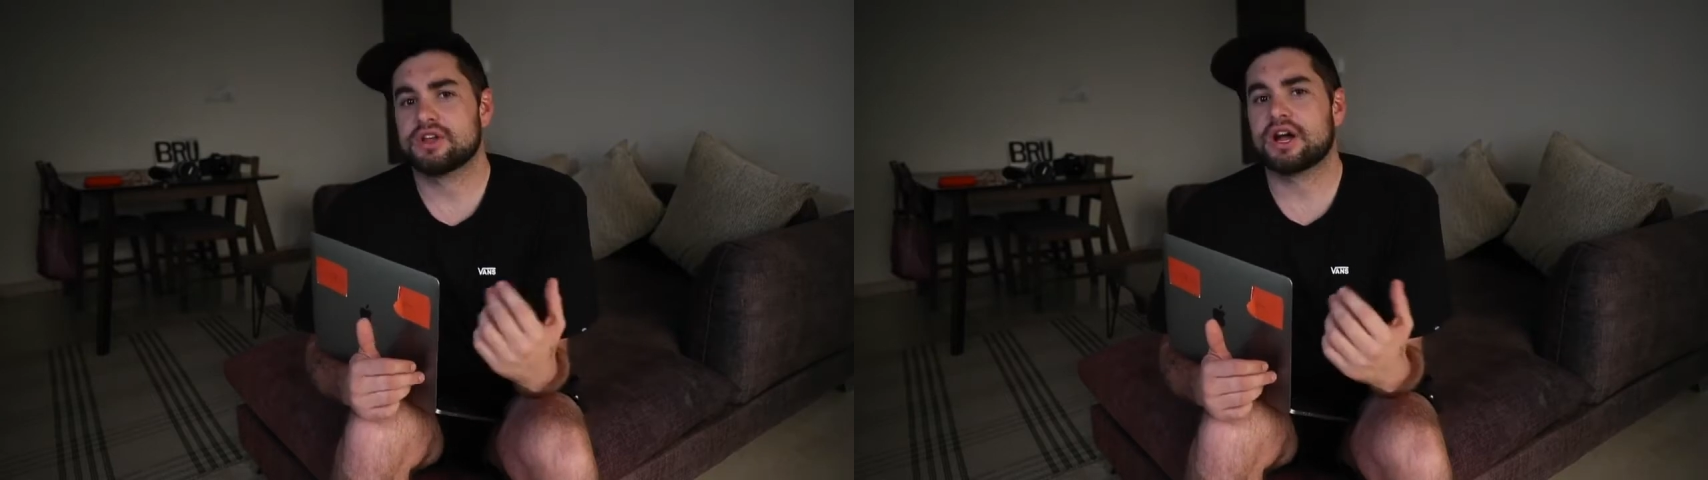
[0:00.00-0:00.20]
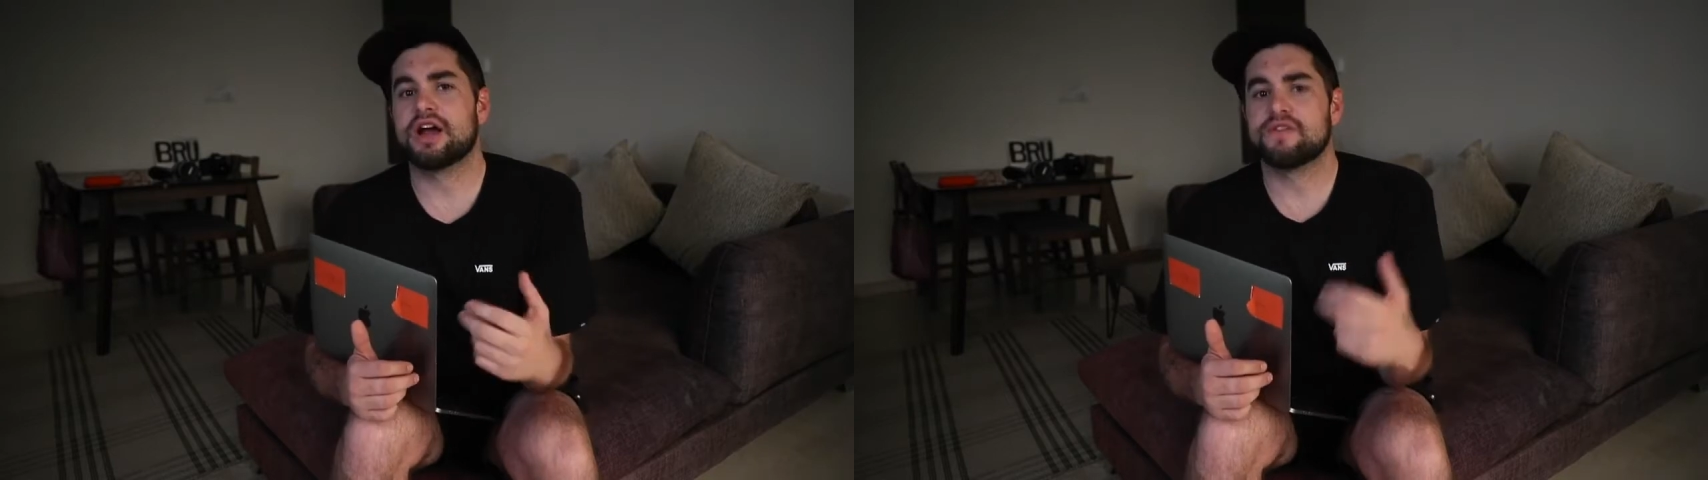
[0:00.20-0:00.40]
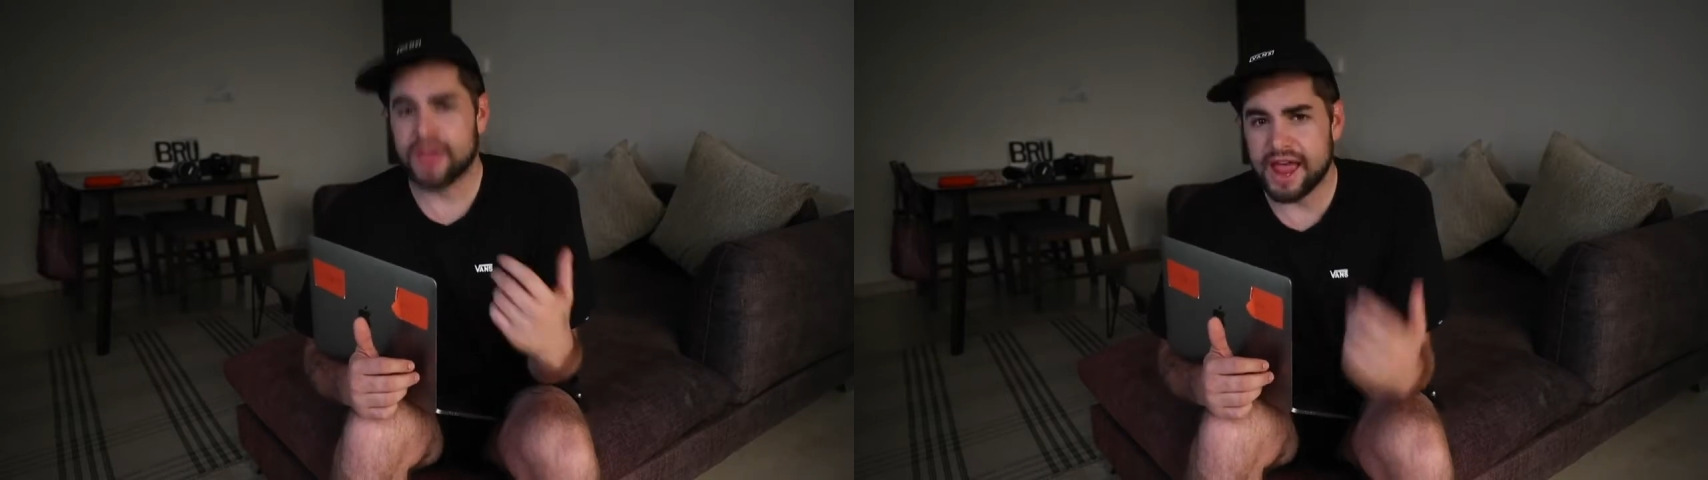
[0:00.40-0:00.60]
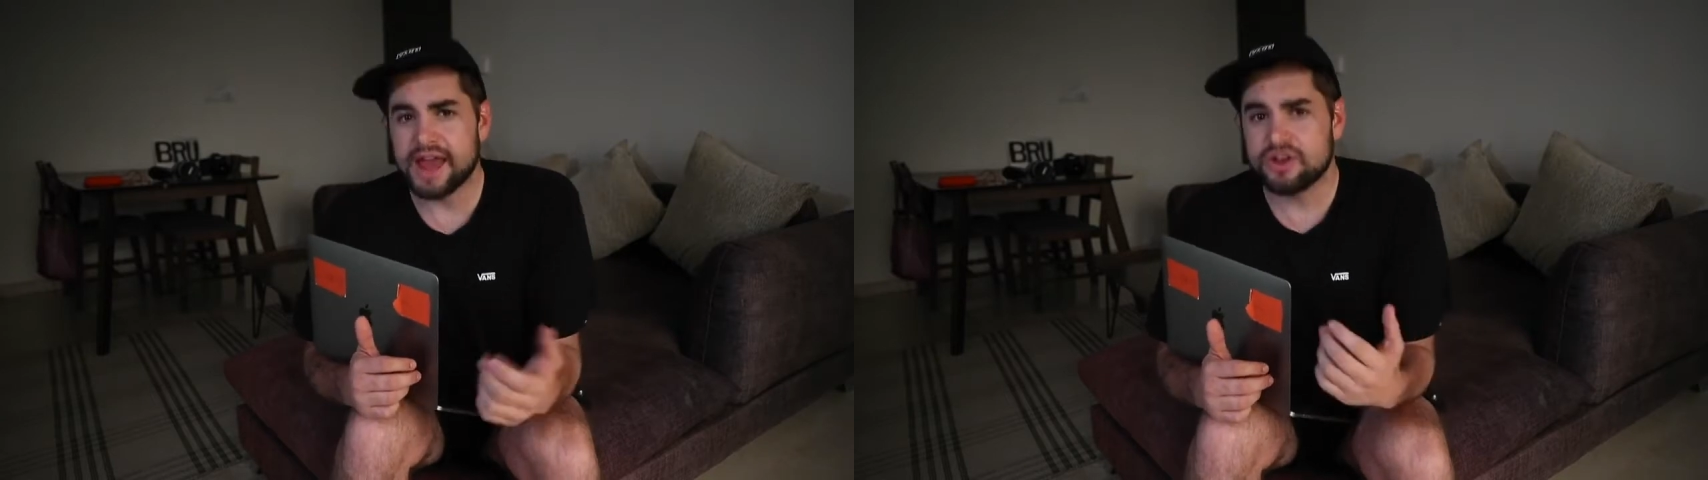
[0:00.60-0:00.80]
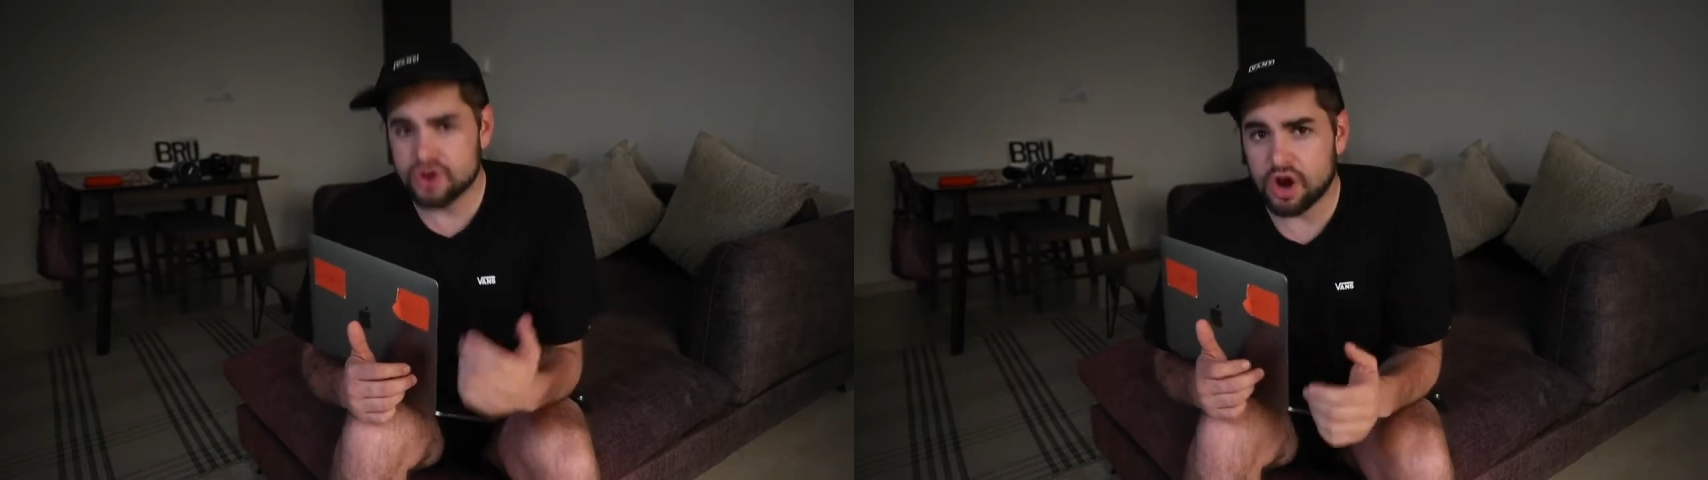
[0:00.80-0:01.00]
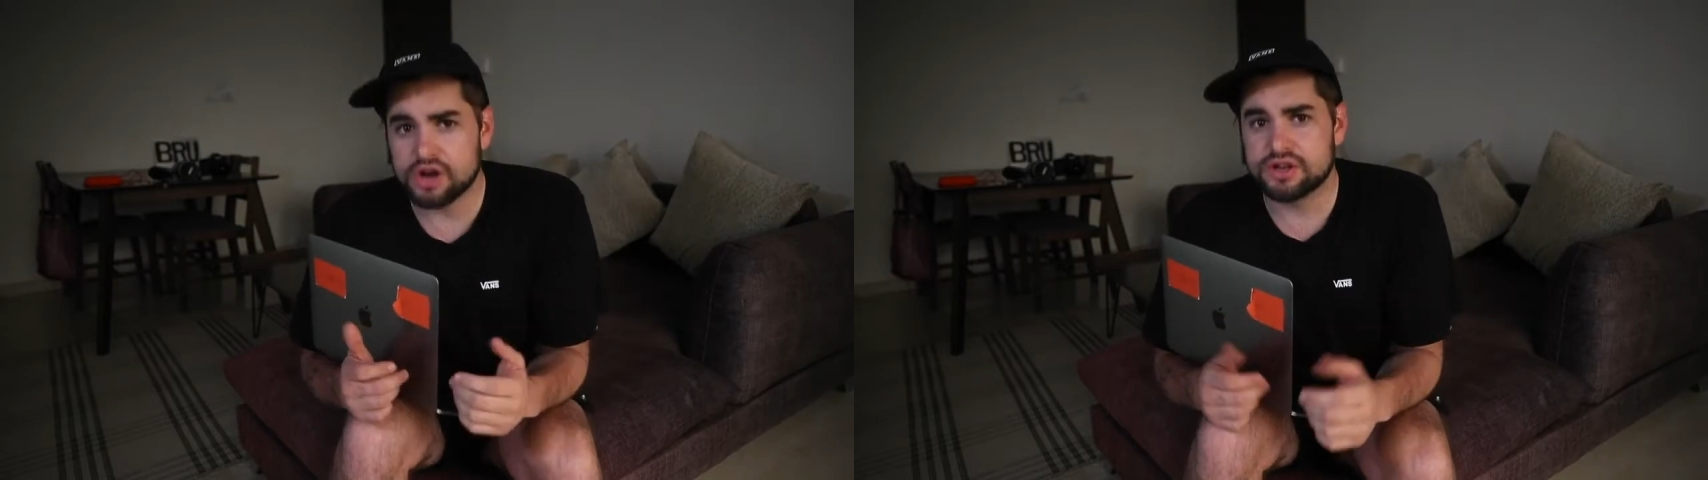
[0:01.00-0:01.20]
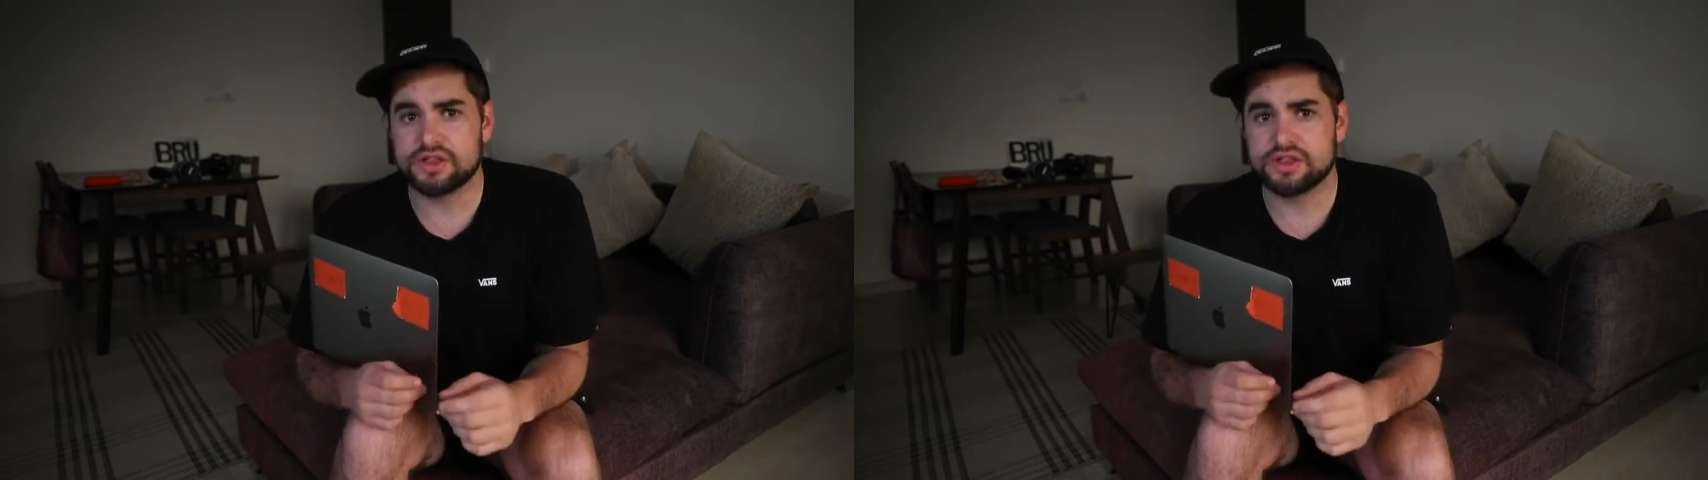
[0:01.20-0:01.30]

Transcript: the kind of head nod